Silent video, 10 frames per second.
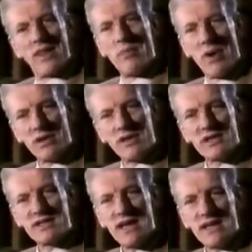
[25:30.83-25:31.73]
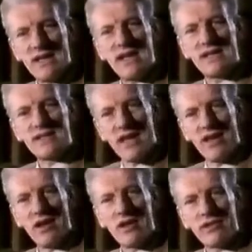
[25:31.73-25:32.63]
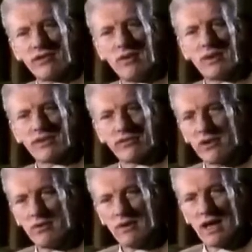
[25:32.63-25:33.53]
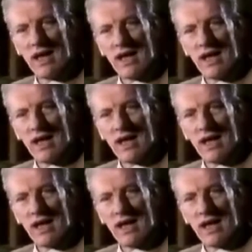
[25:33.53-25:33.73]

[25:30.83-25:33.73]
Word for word: The modern state is secular through and through,